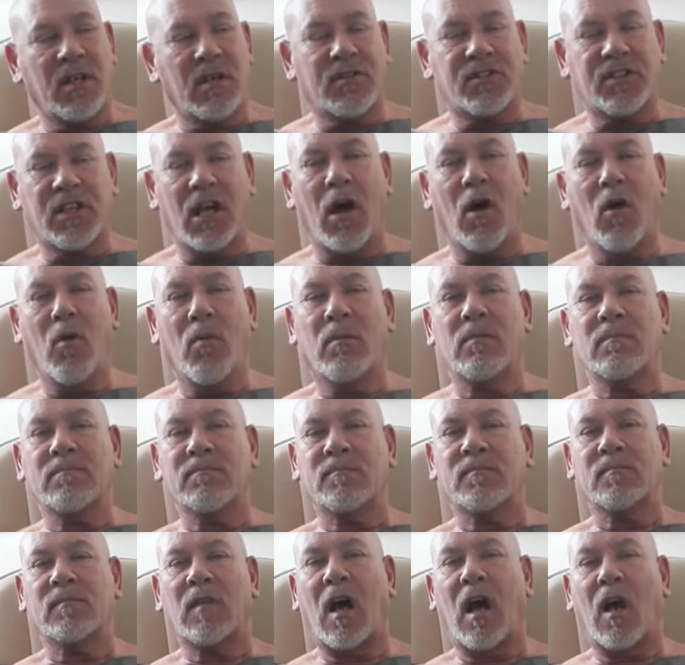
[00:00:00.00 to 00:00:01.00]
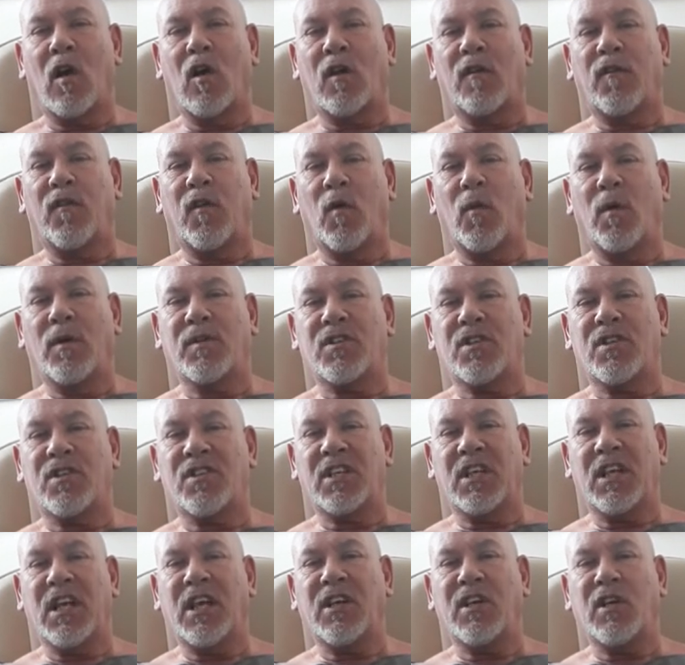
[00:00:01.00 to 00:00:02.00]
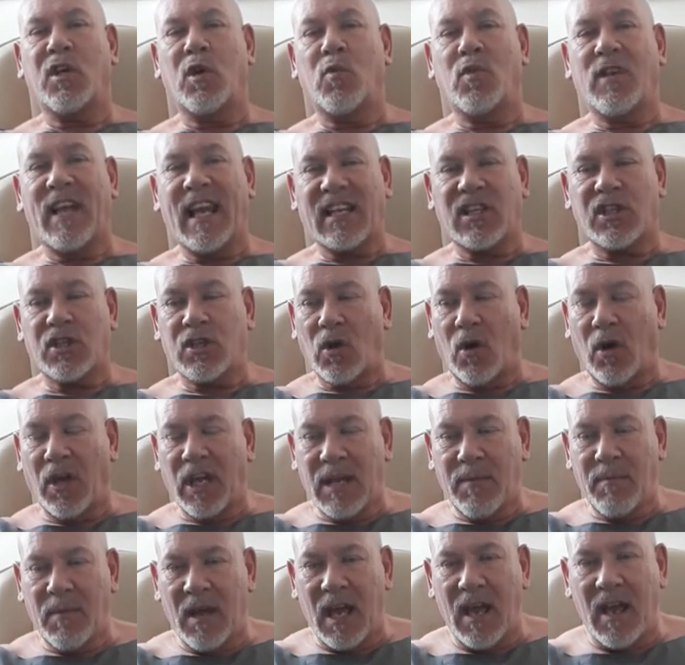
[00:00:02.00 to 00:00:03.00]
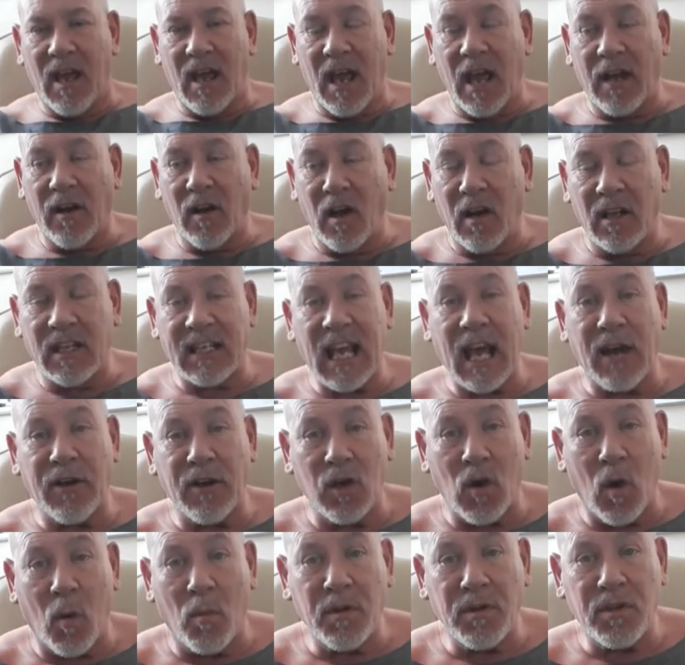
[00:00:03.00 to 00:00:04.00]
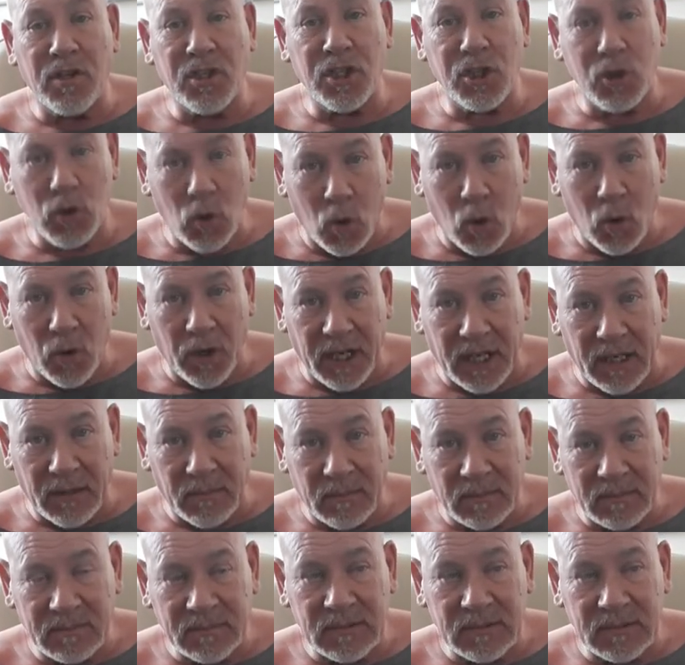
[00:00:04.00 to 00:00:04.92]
So, I look forward to seeing you next time, and I'll carry on with the story.